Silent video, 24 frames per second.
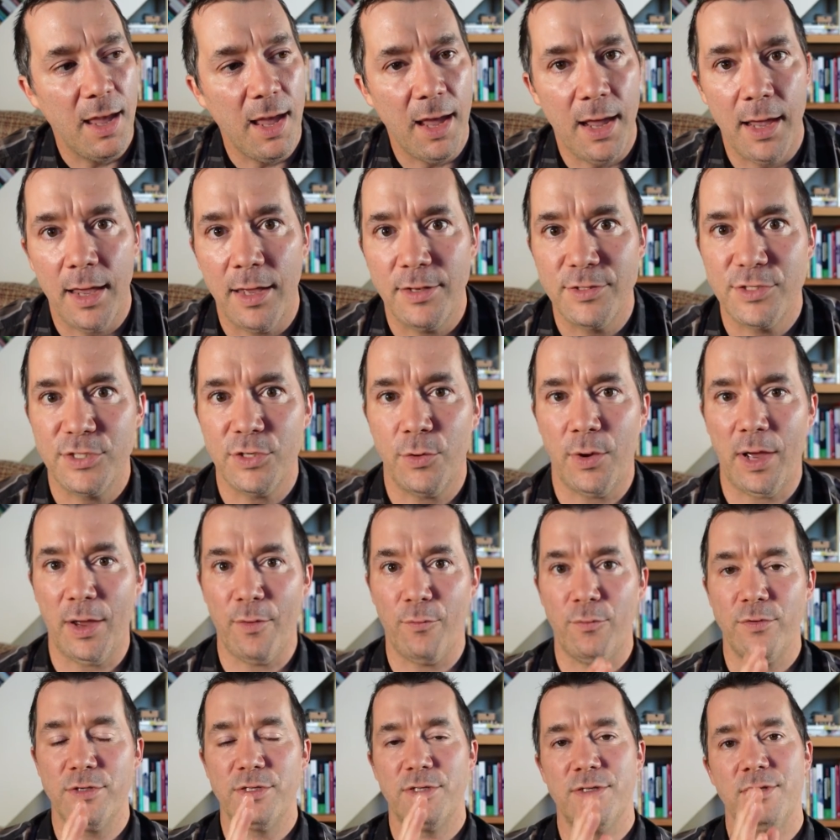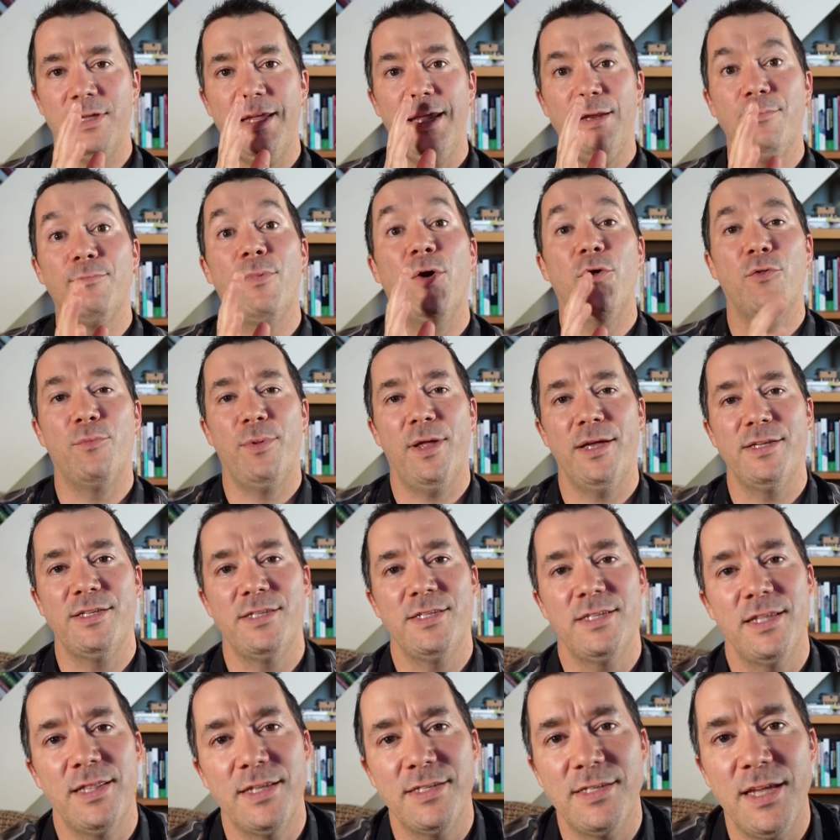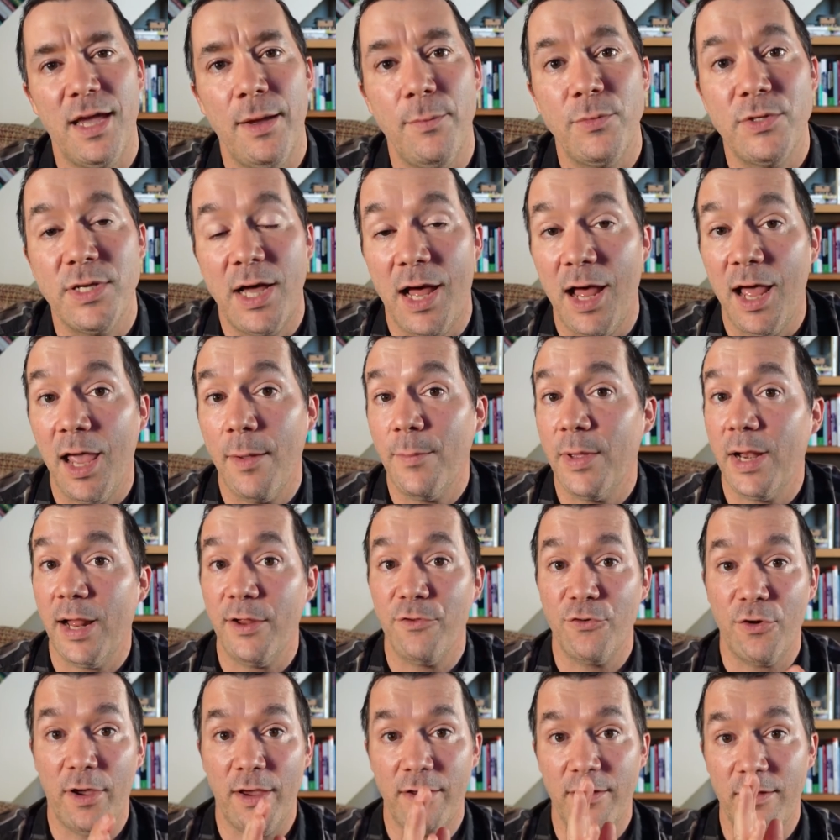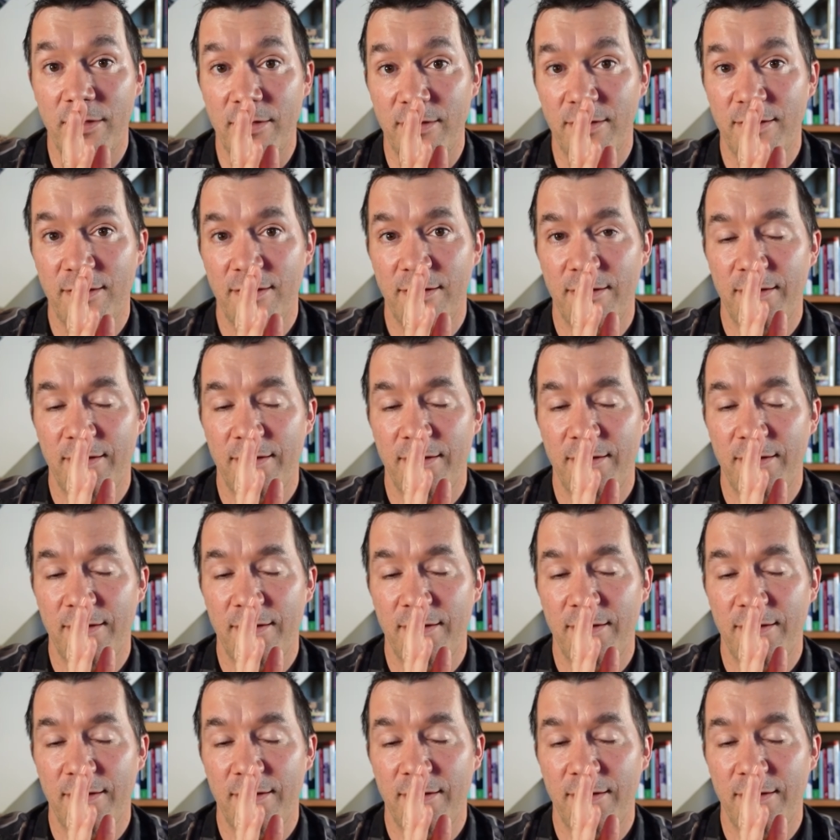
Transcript: And so I was in both places at the same time, and I tried to